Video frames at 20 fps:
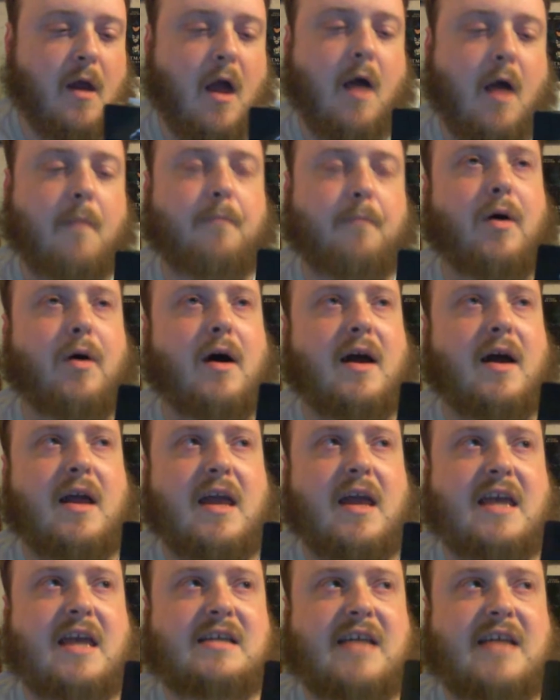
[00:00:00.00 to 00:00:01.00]
but
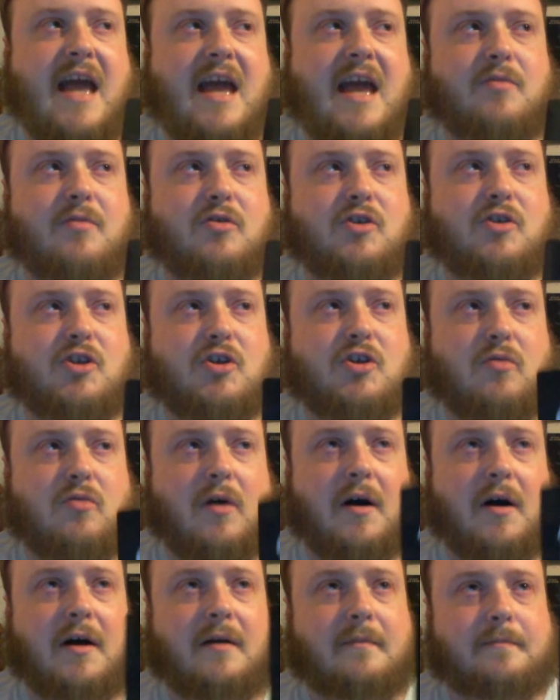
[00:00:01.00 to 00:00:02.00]
he's able
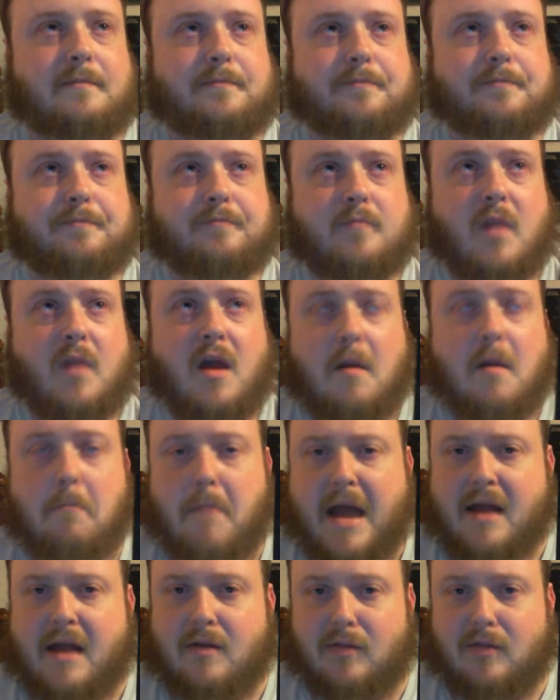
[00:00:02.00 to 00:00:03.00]
to
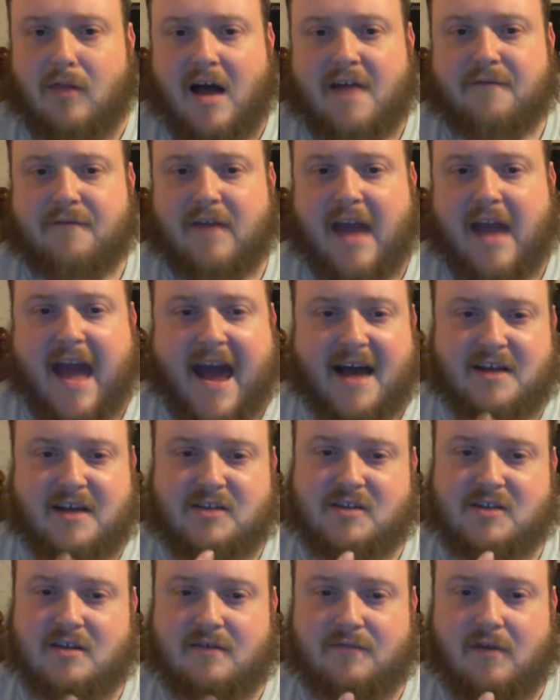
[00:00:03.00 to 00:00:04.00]
make life
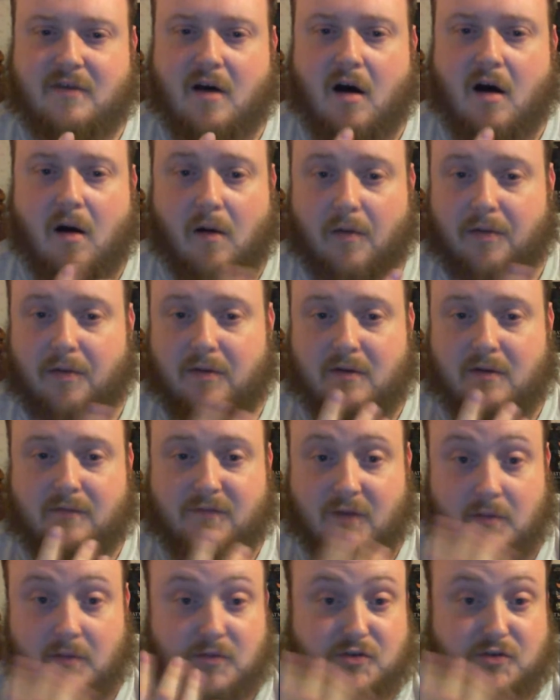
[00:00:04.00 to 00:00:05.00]
casts of all the
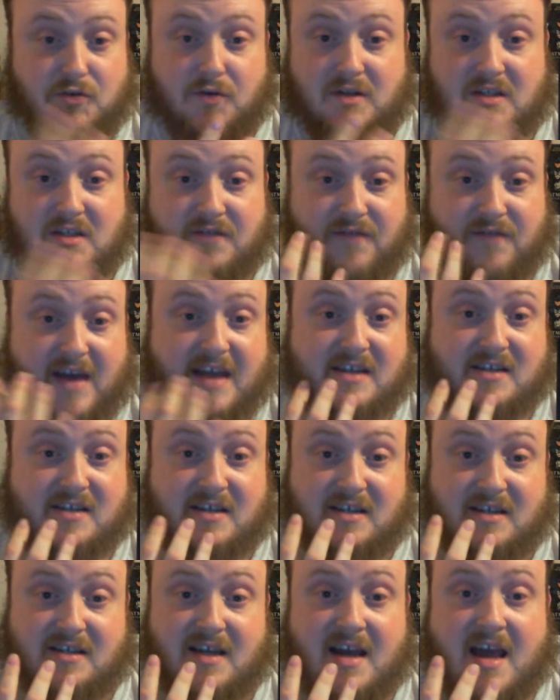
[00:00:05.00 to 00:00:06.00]
film students'
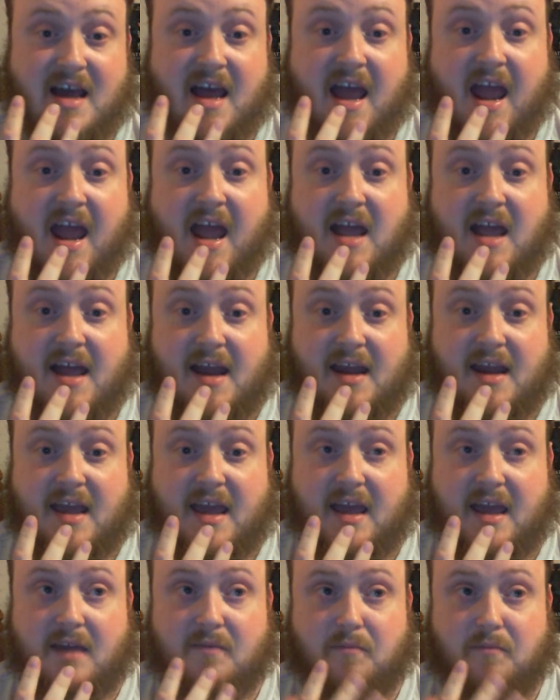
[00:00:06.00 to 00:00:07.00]
faces, and
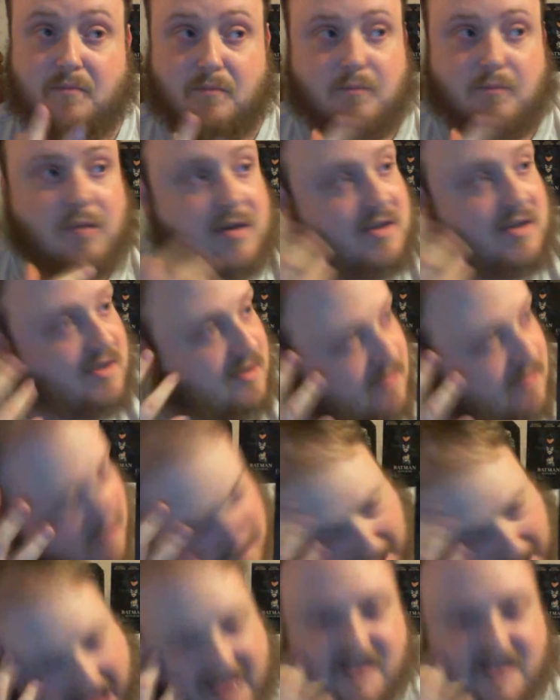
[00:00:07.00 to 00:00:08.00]
he puts the
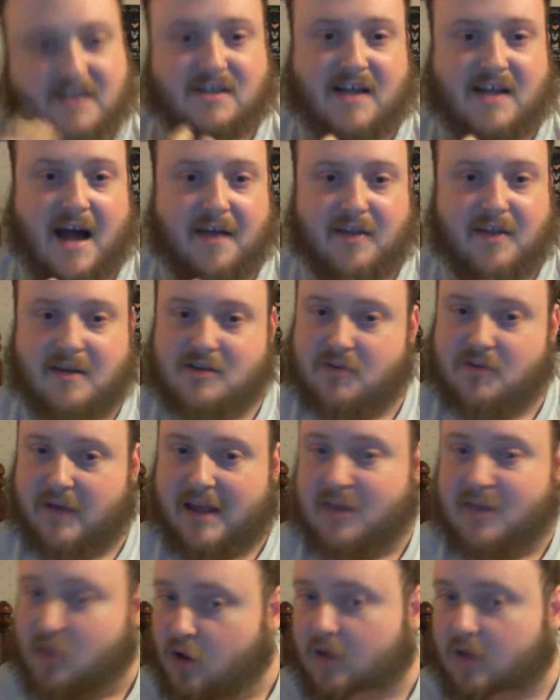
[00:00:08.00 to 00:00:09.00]
masks on it so he
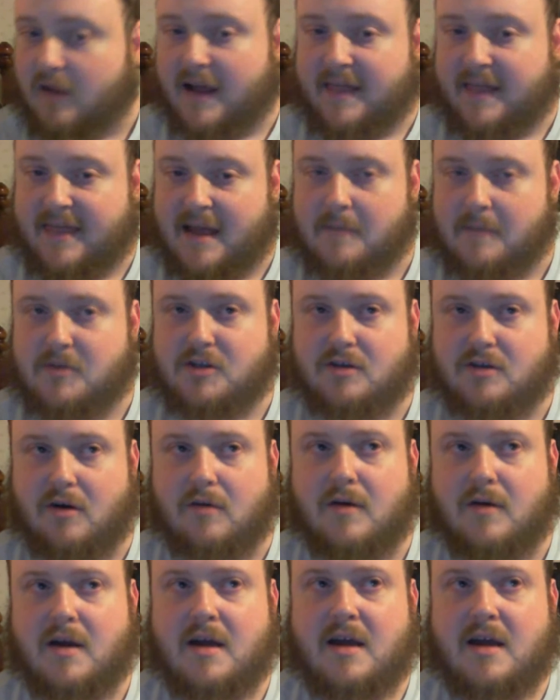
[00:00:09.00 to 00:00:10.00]
can look like them,
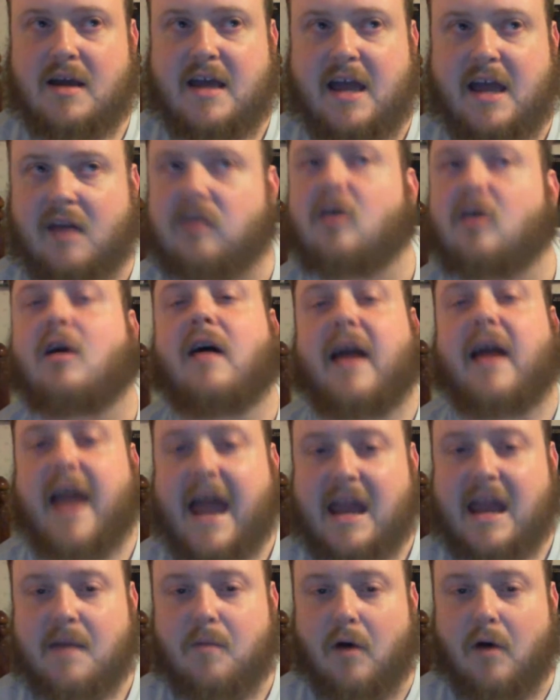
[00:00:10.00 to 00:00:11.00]
so he can look like
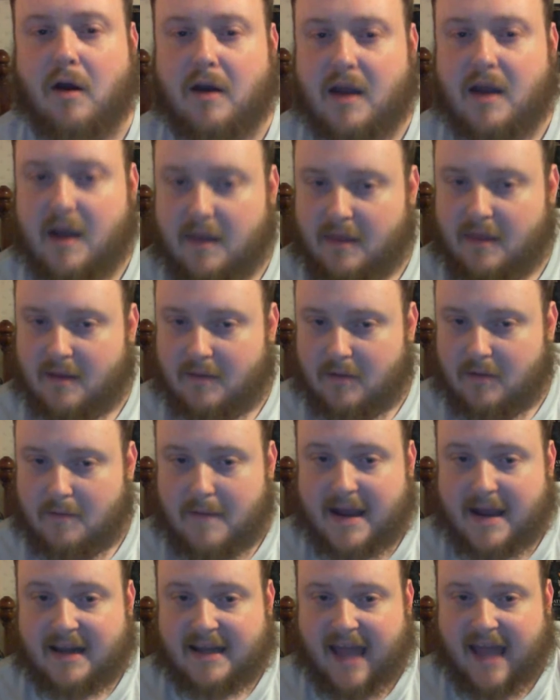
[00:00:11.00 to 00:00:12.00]
anyone in the
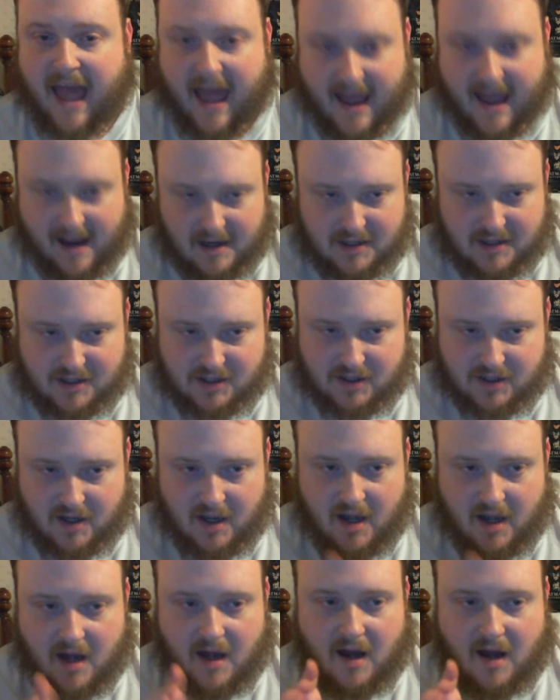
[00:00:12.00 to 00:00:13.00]
main cast.
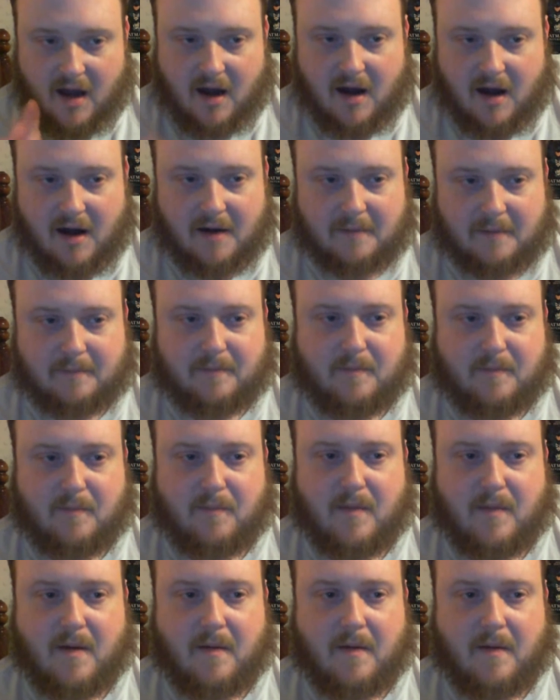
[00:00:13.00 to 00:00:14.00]

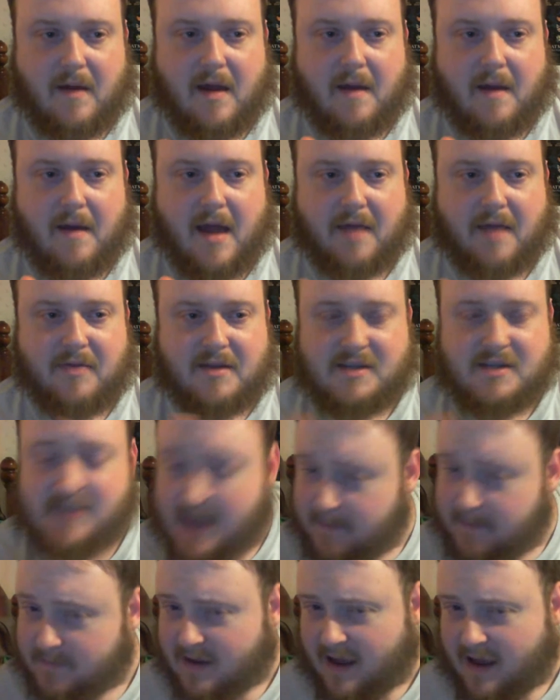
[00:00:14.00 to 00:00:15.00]
At the
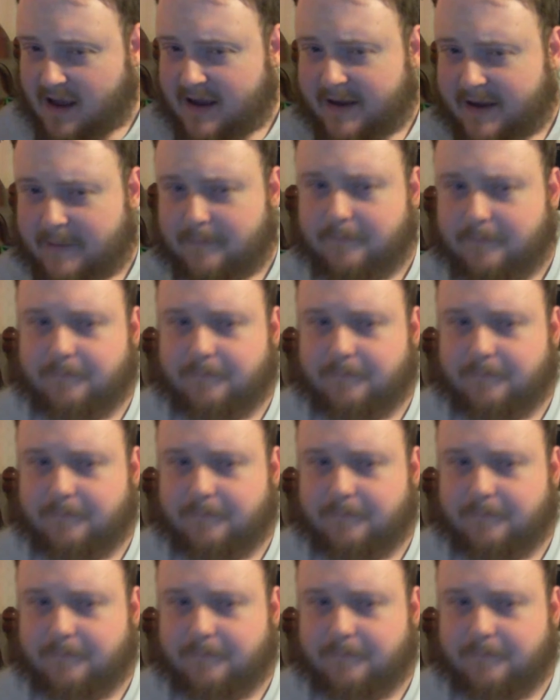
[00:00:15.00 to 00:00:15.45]
same time,